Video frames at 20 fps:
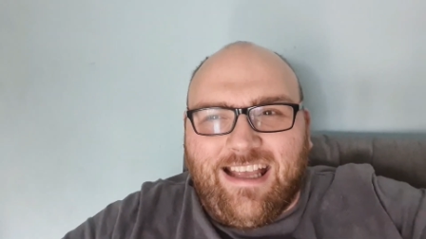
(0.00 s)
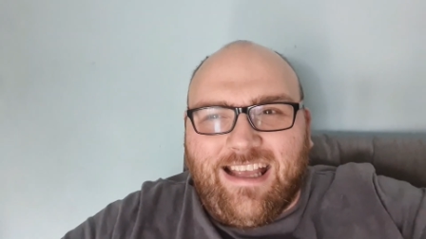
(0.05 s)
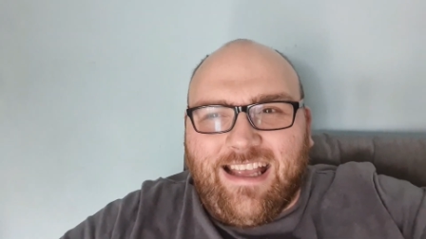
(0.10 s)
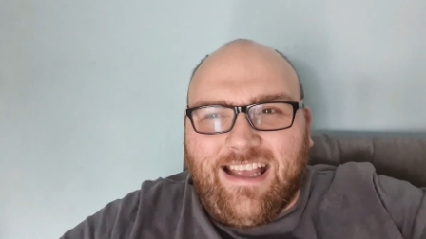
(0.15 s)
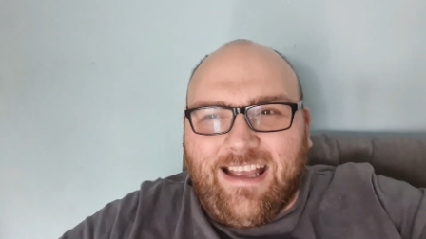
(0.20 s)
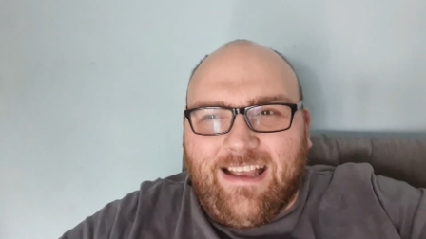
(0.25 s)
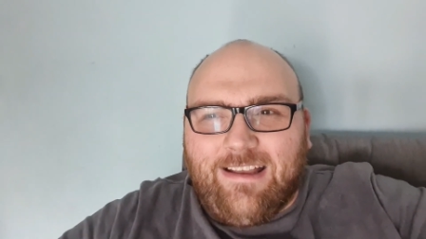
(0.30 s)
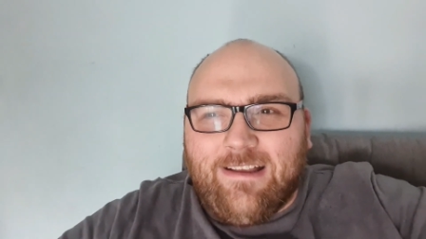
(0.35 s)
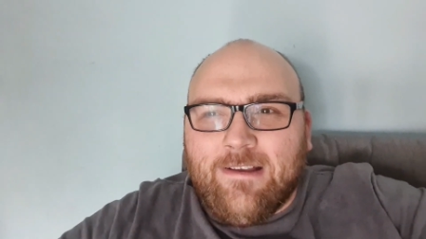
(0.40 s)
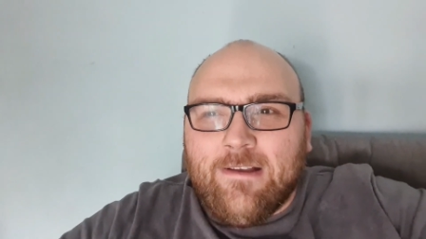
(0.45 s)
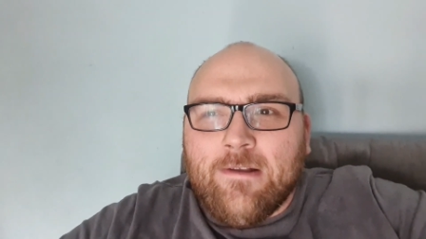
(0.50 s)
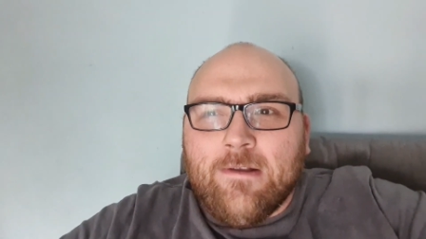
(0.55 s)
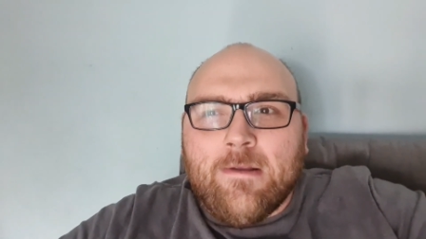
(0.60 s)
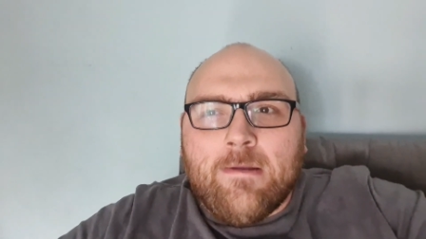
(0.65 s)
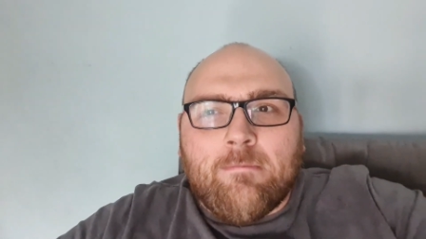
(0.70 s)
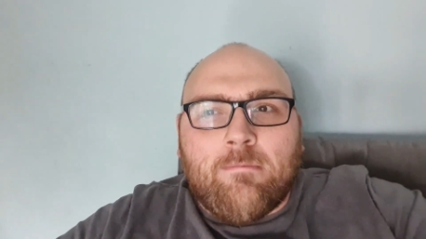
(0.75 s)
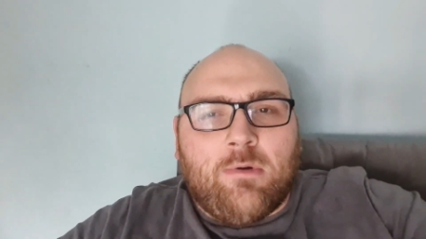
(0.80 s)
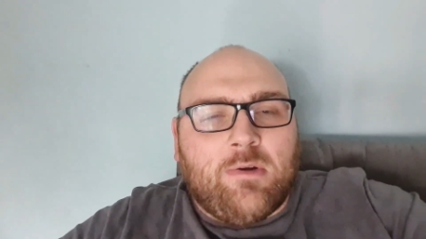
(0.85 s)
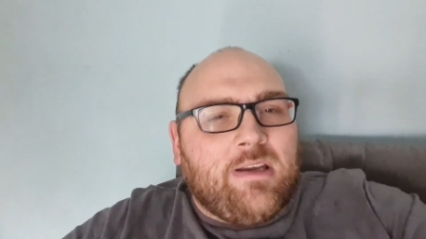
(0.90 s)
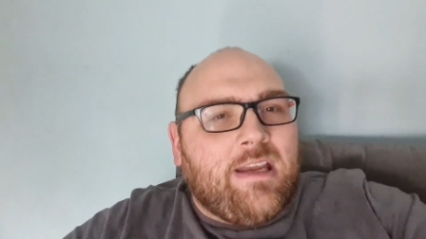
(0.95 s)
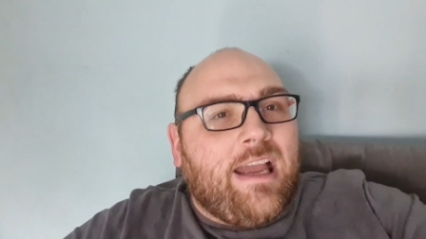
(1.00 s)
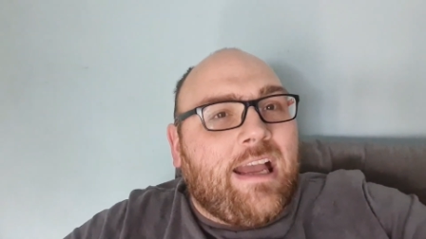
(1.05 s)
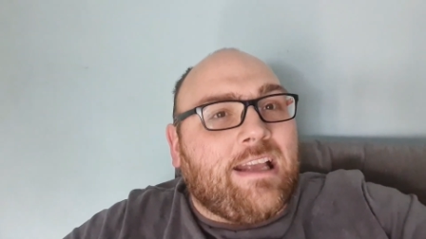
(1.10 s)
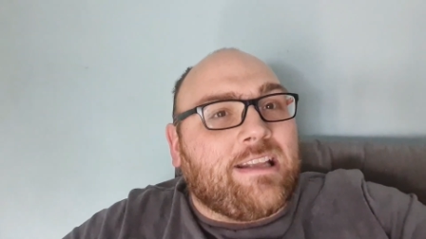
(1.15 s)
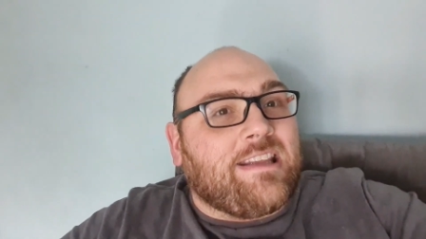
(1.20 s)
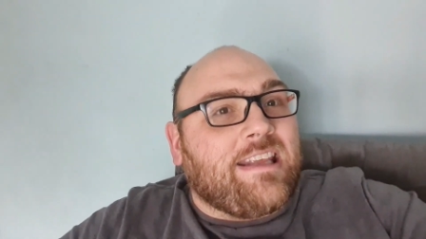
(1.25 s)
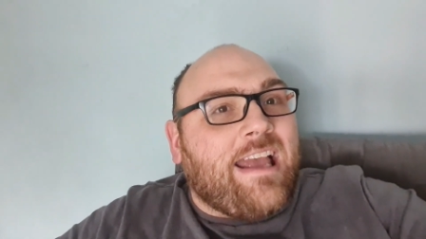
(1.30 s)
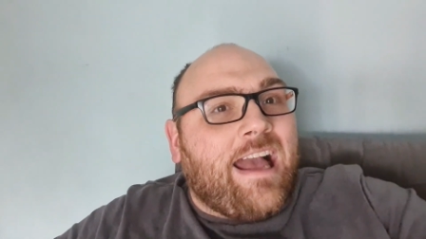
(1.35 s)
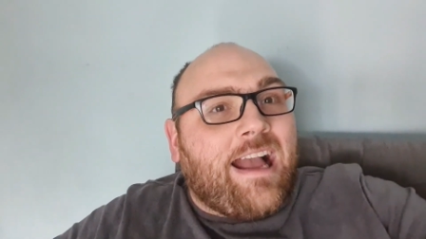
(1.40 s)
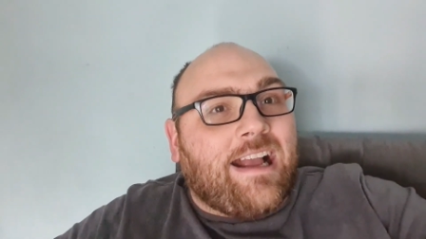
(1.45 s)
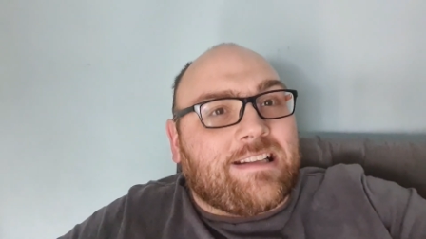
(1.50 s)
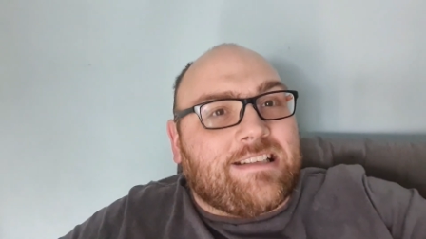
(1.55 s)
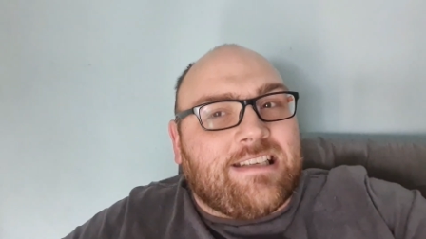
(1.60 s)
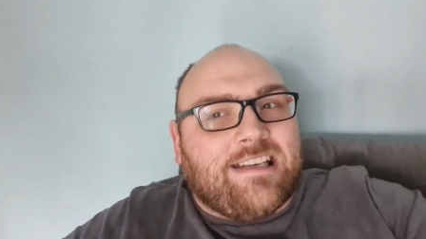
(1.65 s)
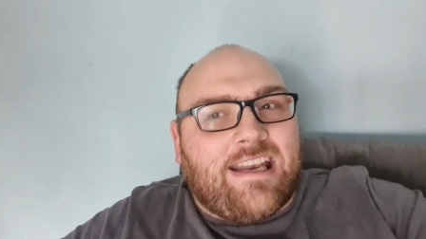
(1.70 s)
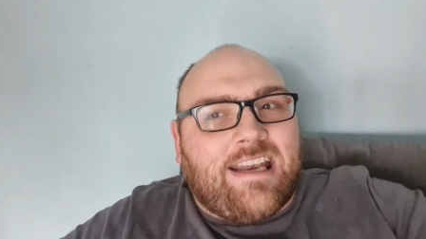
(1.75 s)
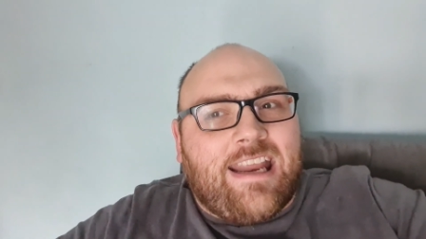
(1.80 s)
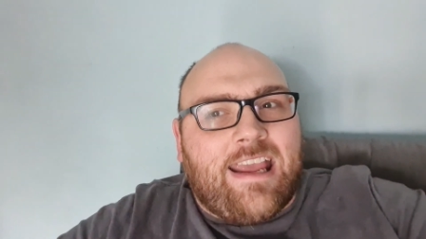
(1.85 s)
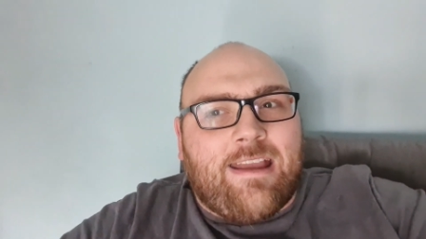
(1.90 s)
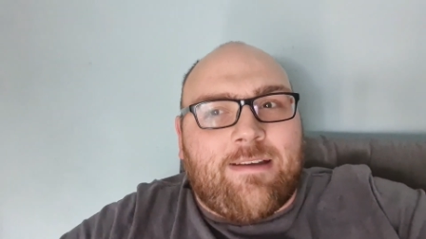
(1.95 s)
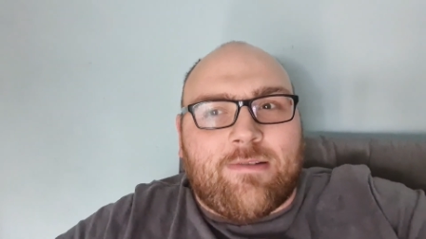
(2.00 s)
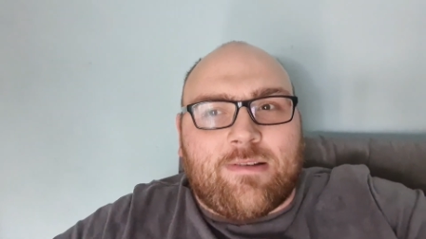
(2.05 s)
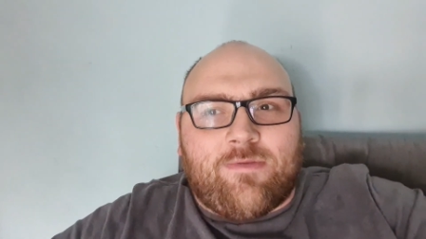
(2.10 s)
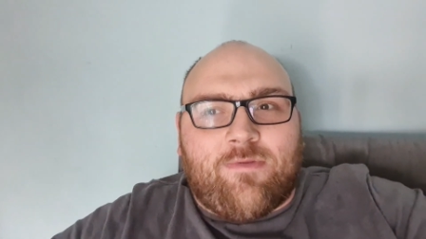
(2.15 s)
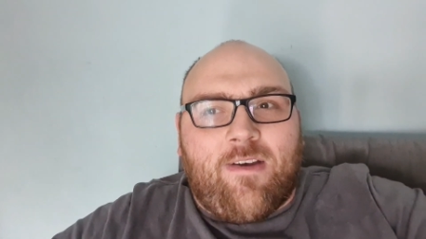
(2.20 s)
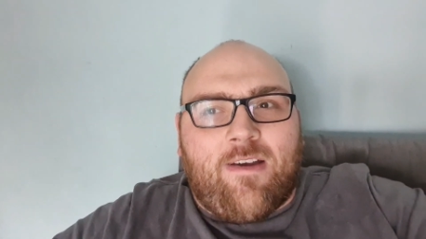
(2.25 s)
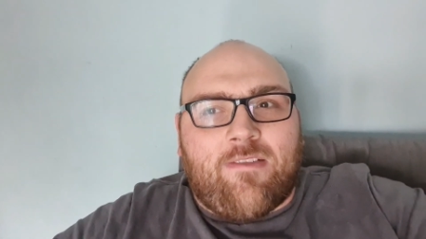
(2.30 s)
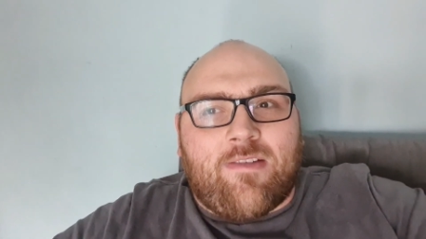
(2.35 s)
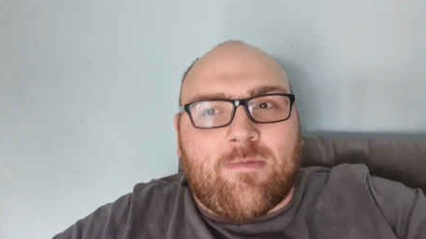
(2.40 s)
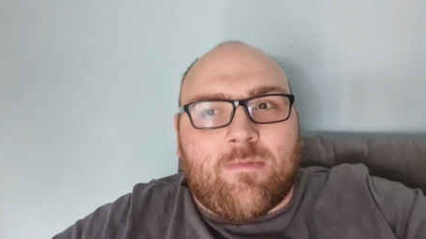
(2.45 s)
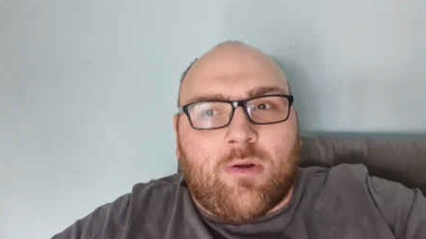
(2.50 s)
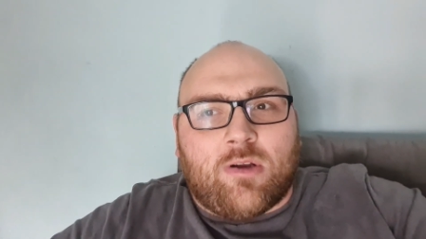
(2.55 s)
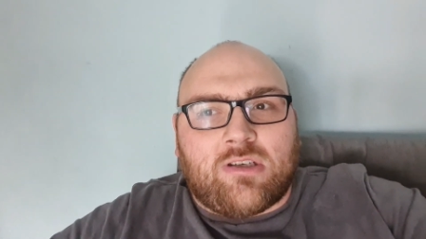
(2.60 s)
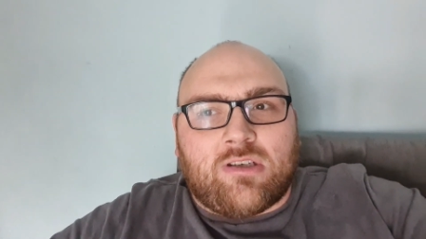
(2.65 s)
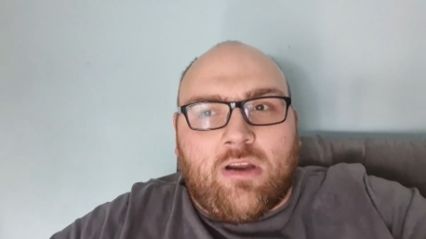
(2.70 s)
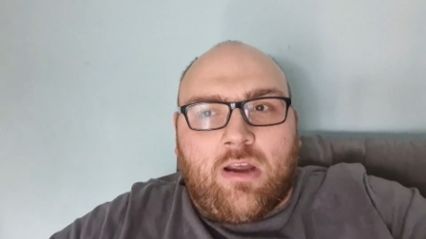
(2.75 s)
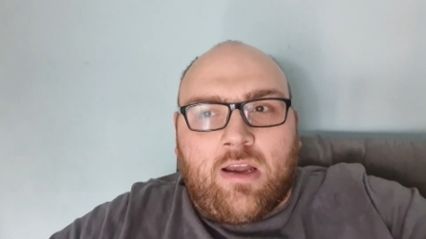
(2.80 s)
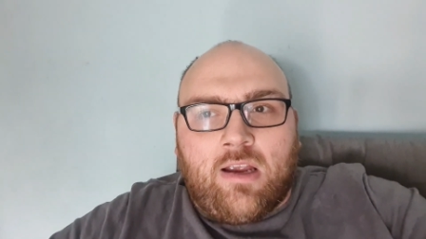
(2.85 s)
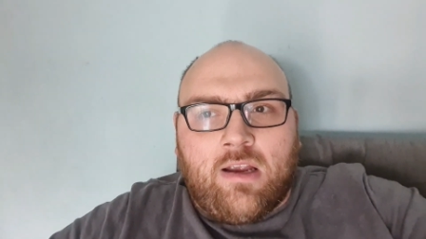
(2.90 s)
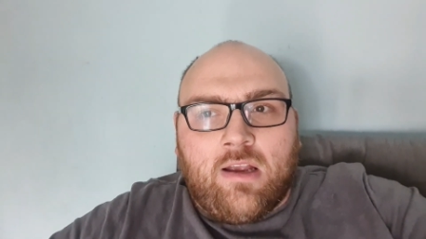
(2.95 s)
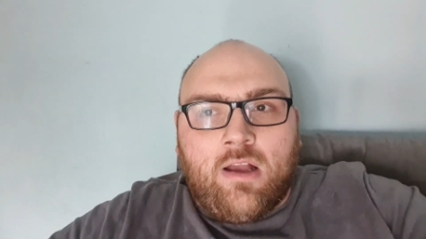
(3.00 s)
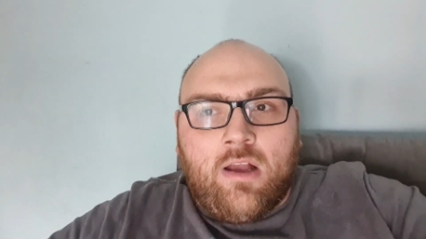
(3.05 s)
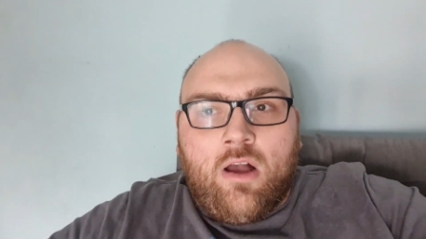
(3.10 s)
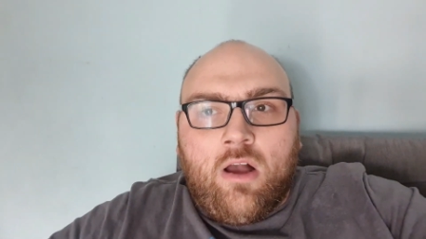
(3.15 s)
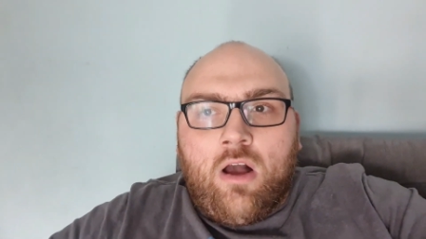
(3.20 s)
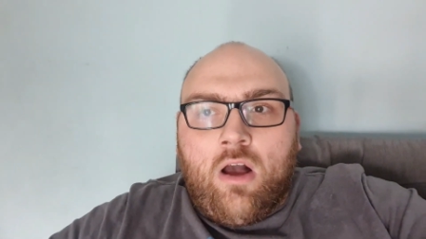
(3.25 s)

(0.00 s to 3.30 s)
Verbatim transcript: but yeah, the acting in here was very much like,